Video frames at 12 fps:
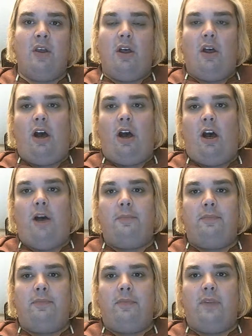Um,
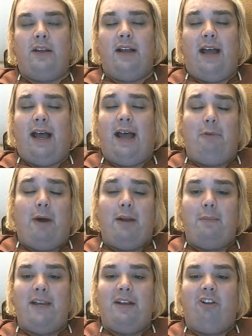I, I want to
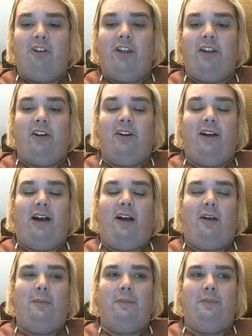make it clear.
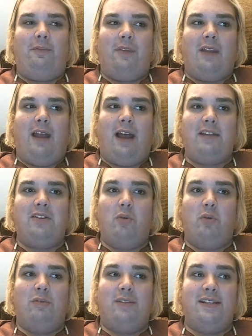Um, I
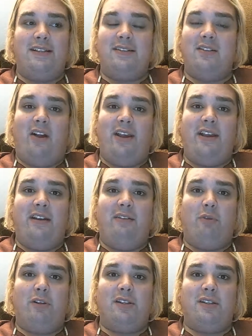don't dislike
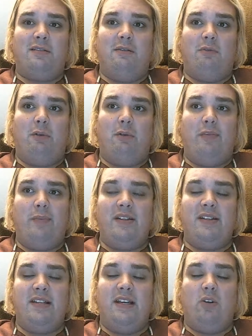what's what we've been
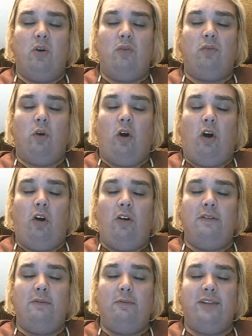seeing overall
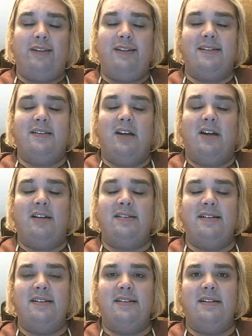with this uh,
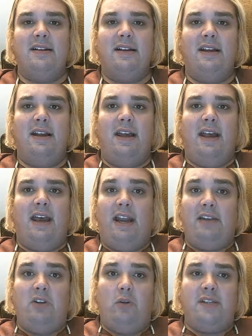season, and I
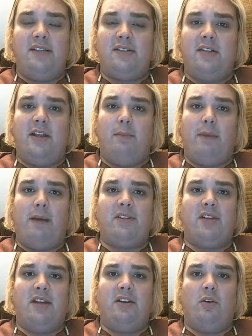don't dislike Mob
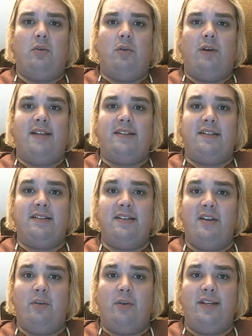Psycho as a
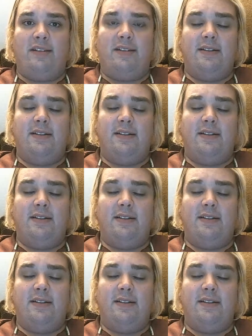series.